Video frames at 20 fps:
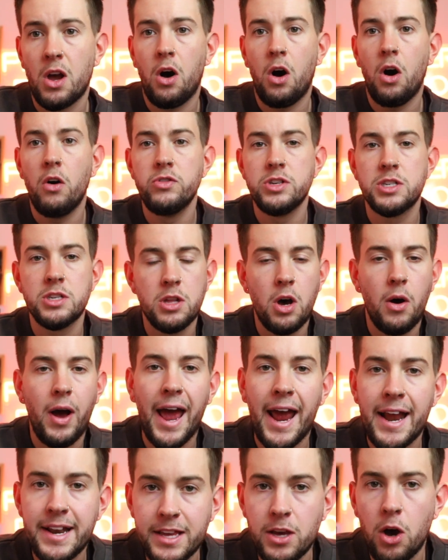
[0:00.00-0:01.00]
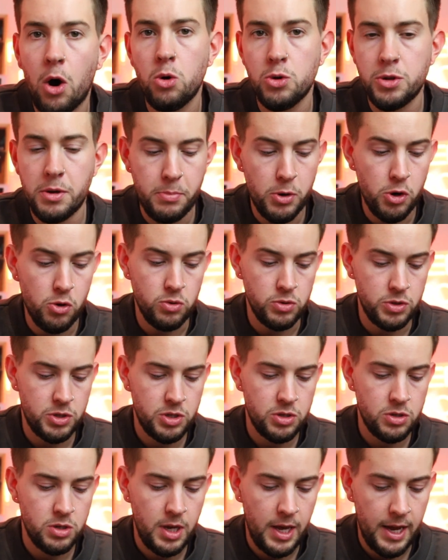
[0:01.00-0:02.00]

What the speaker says: Obviously though, any older boots,